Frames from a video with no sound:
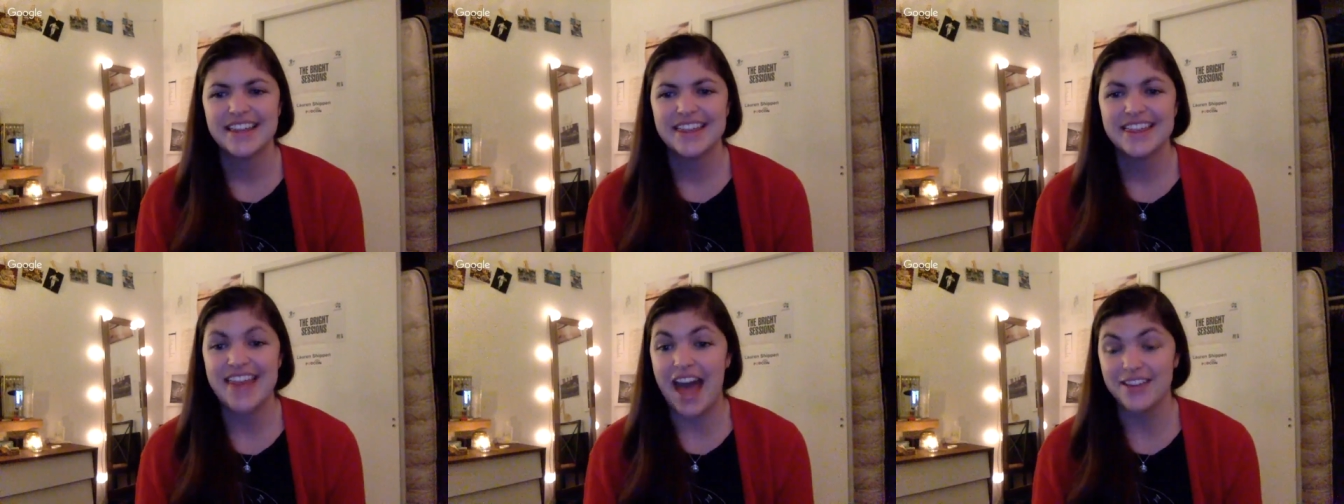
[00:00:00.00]

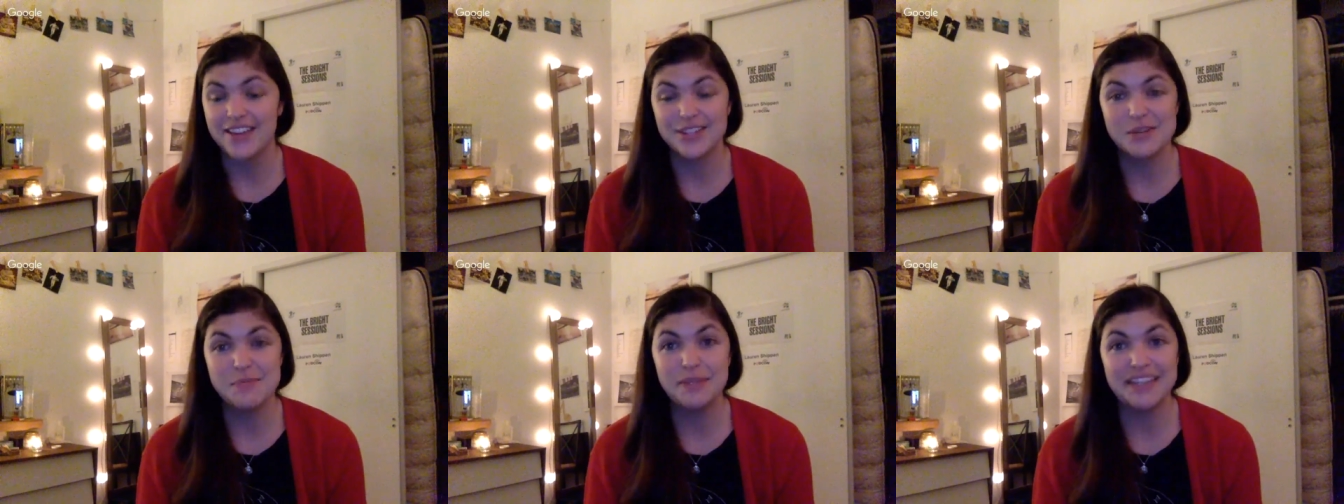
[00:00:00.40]
that
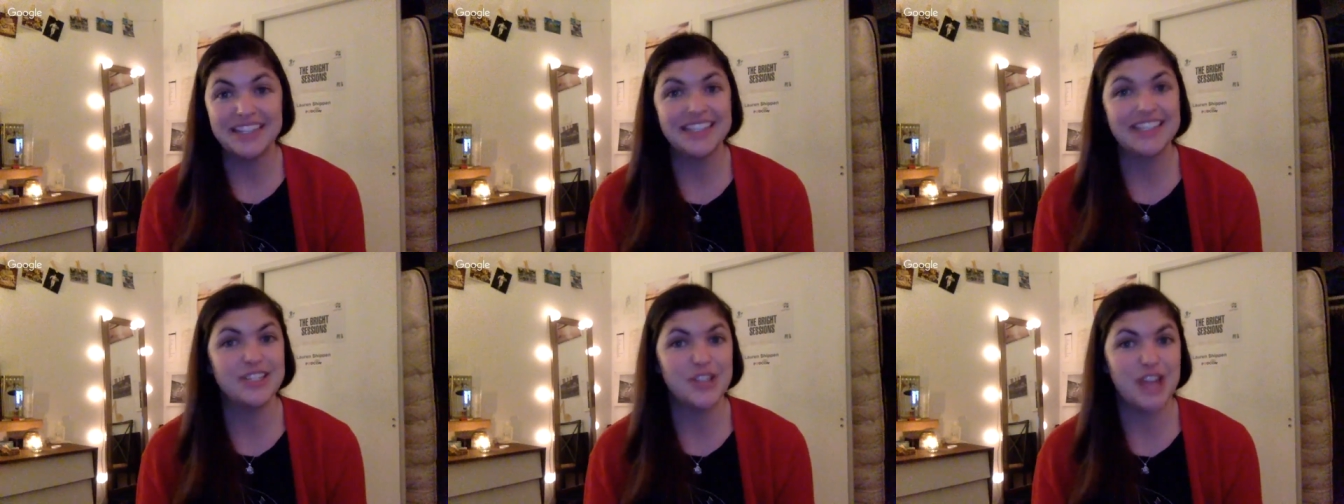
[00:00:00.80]

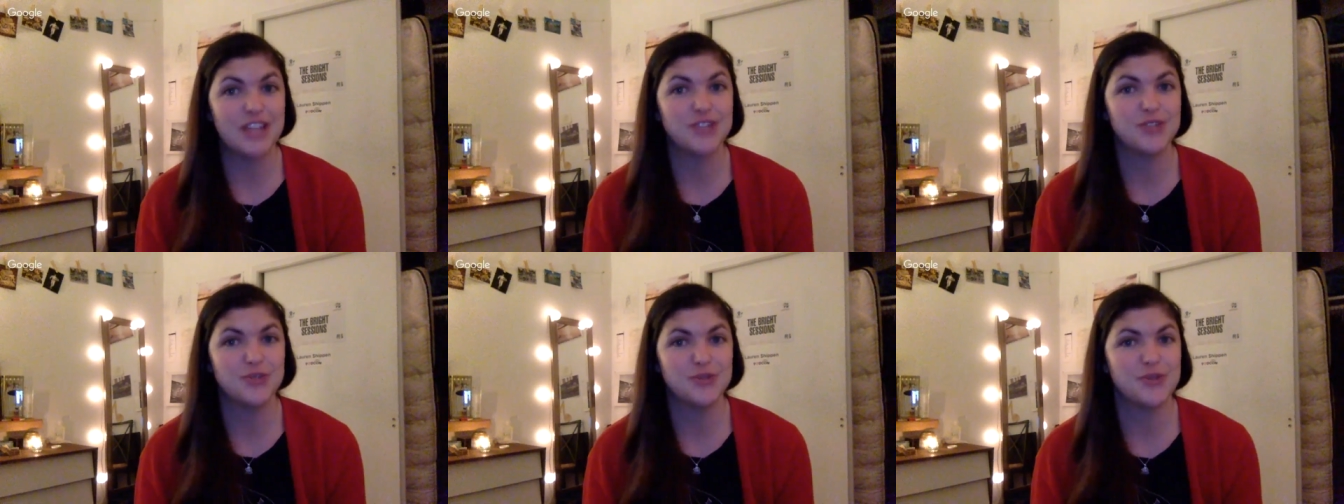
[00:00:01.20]
completely
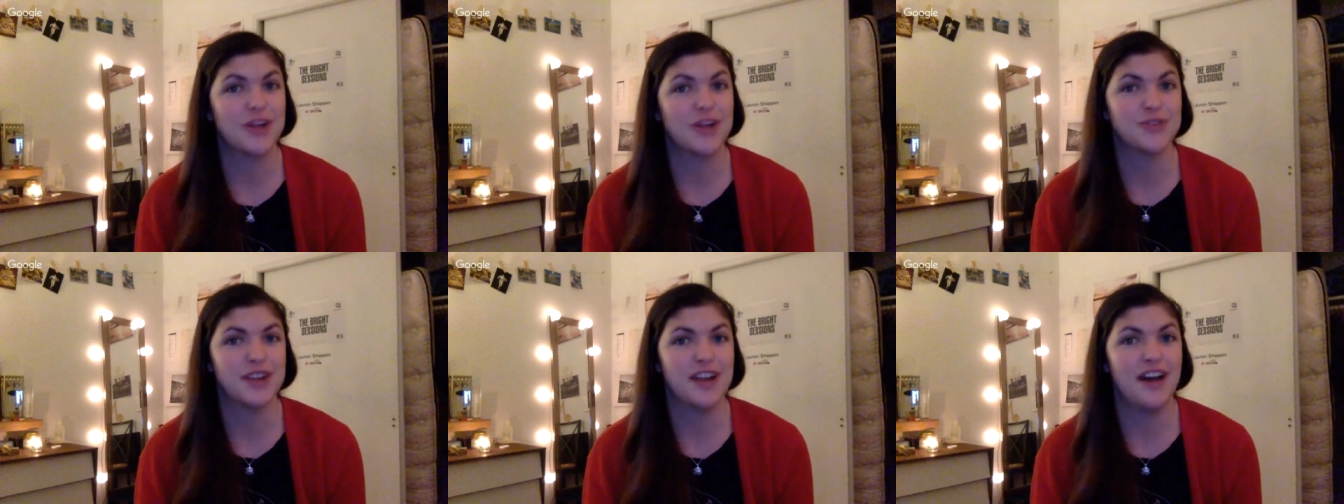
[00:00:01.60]
changed the
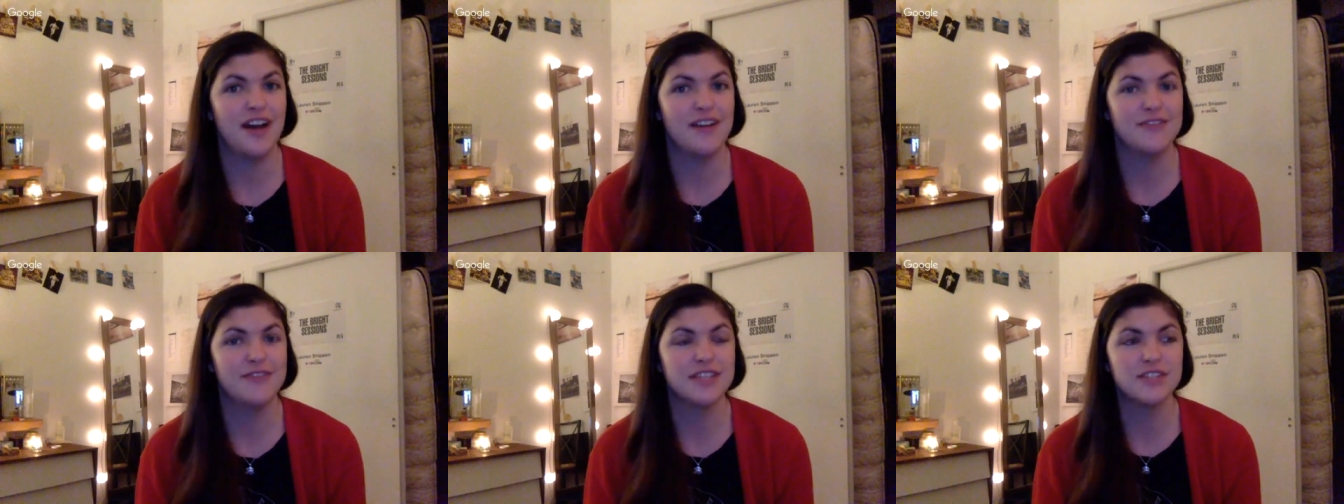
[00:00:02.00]
trajectory
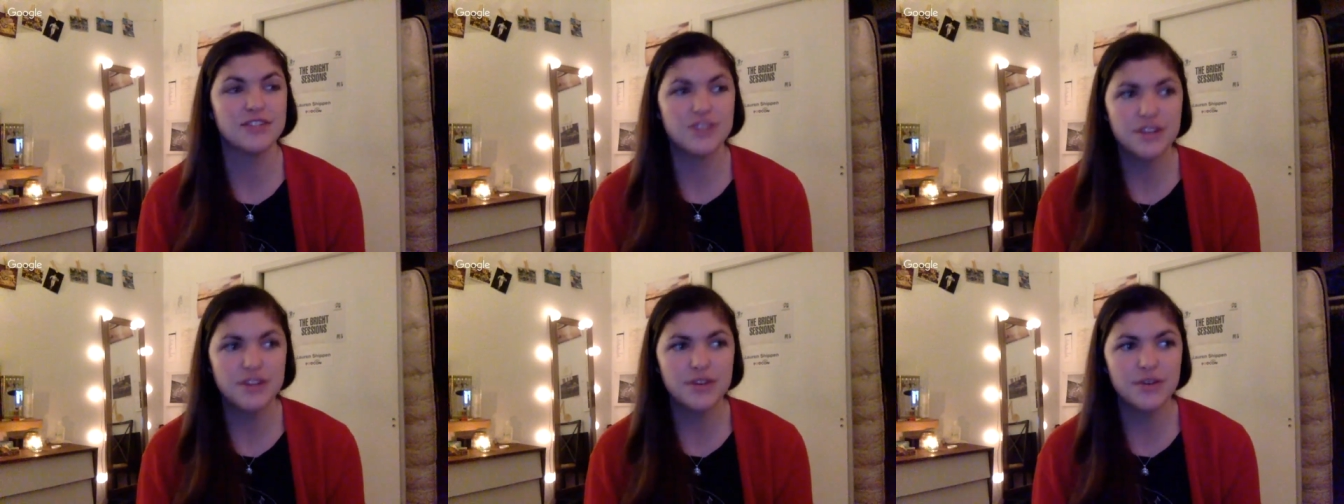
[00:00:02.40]
of season
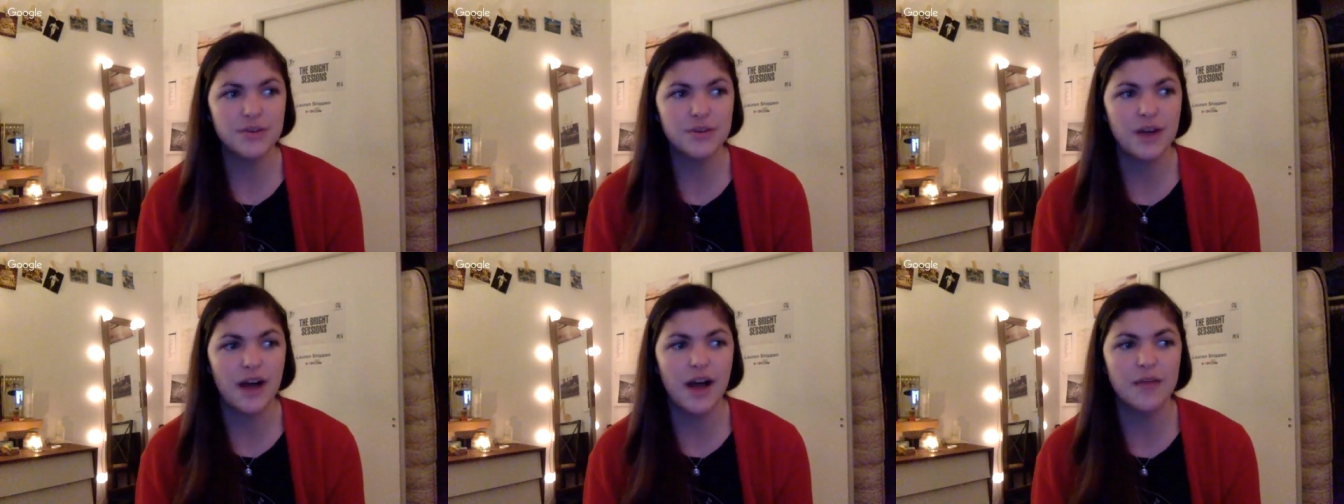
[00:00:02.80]
2,
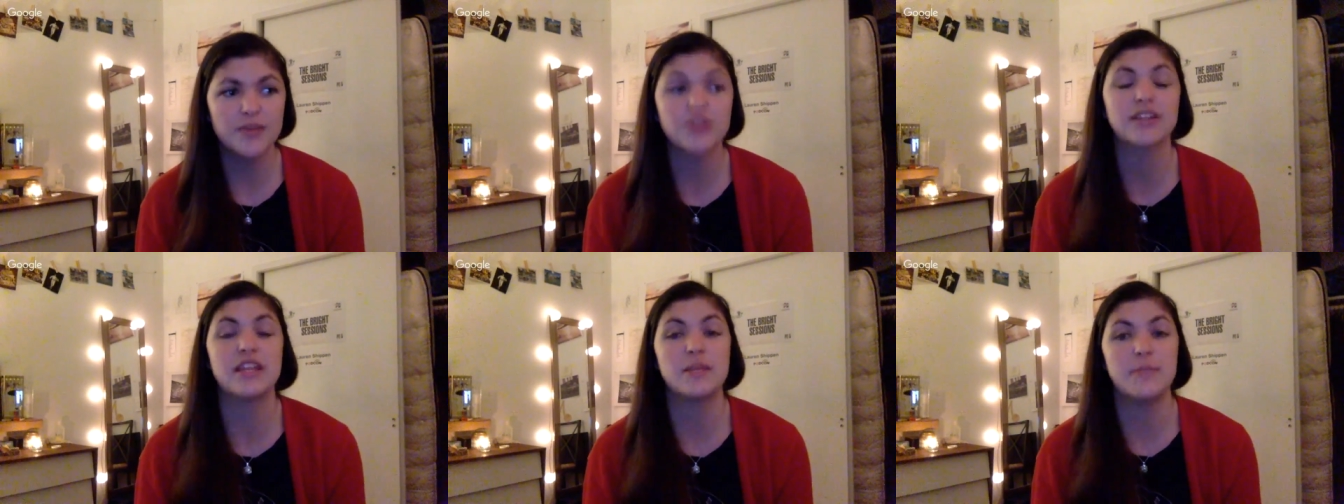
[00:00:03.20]

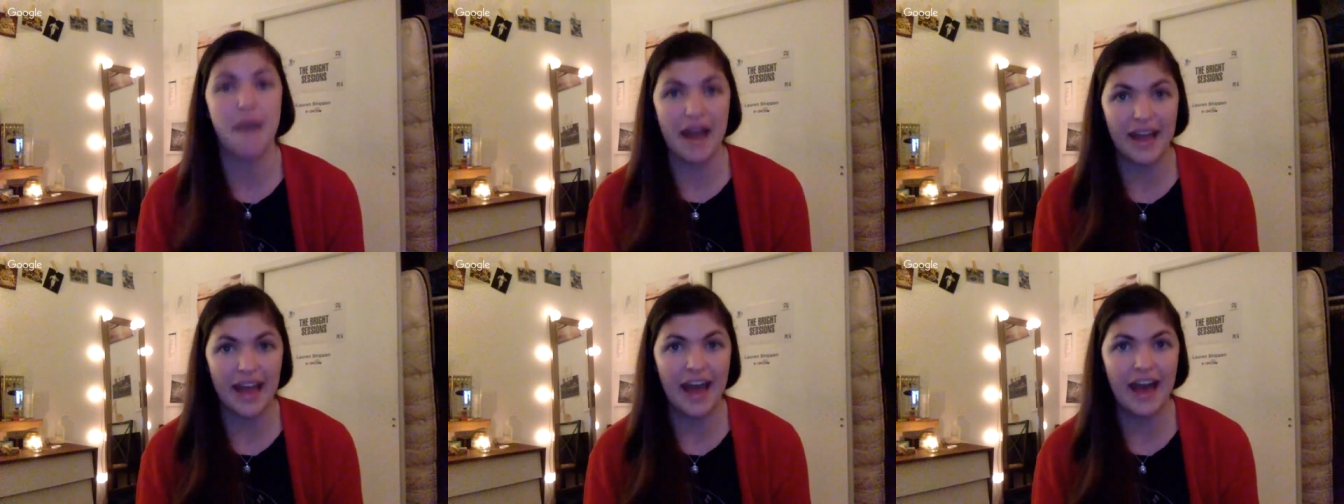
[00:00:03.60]
certainly the back
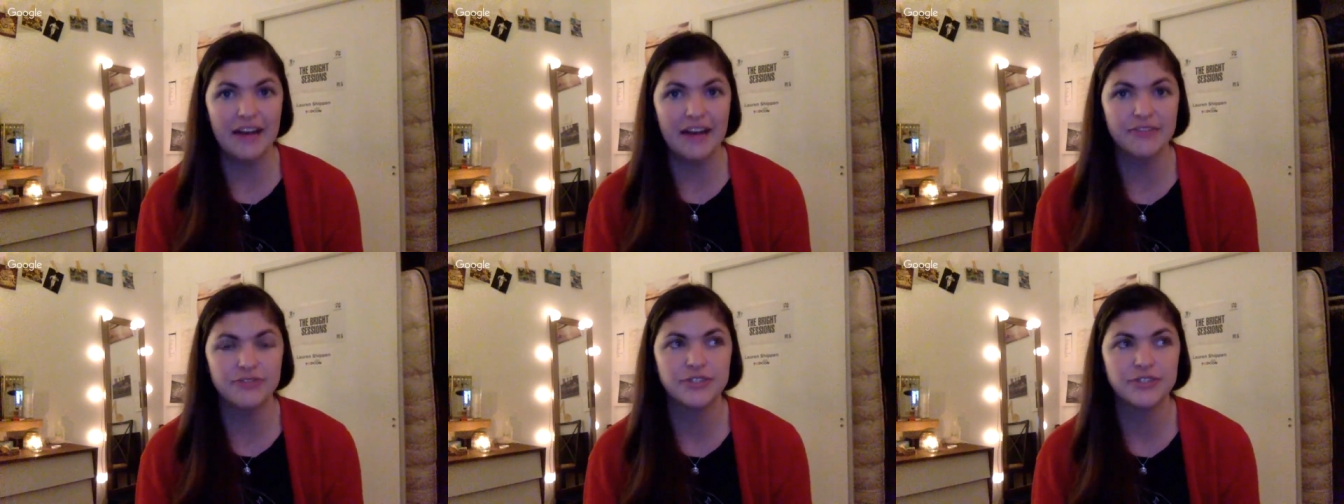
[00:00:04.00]
half.